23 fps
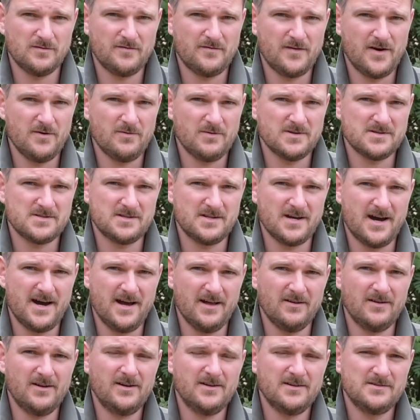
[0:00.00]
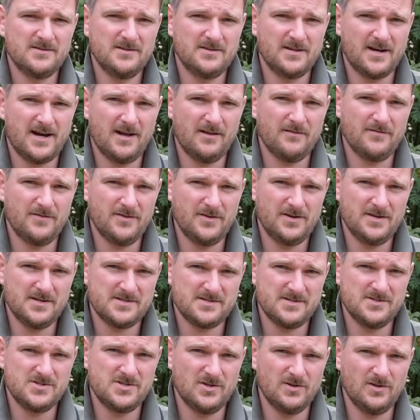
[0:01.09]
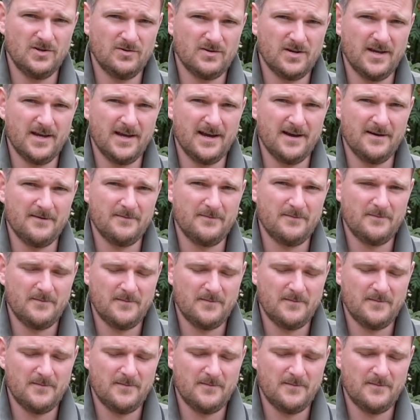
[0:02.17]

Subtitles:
focus dial to dial for the distance you're looking at.